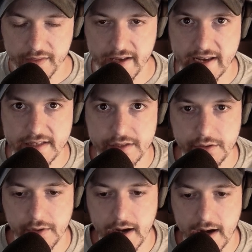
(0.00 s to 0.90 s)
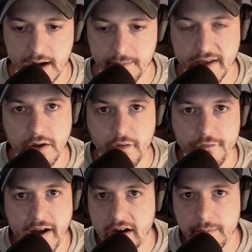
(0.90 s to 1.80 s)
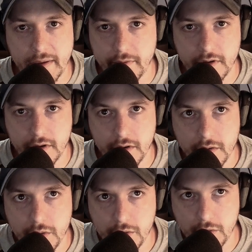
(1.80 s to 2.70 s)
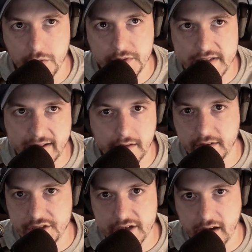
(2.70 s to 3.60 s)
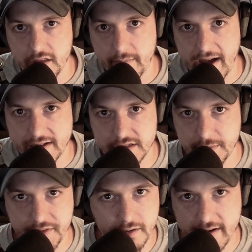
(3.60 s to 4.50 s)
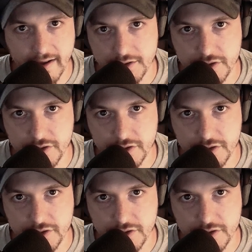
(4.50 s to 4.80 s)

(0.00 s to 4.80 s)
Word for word: they need to, uh, they don't fire people who technically check all the boxes, but they're not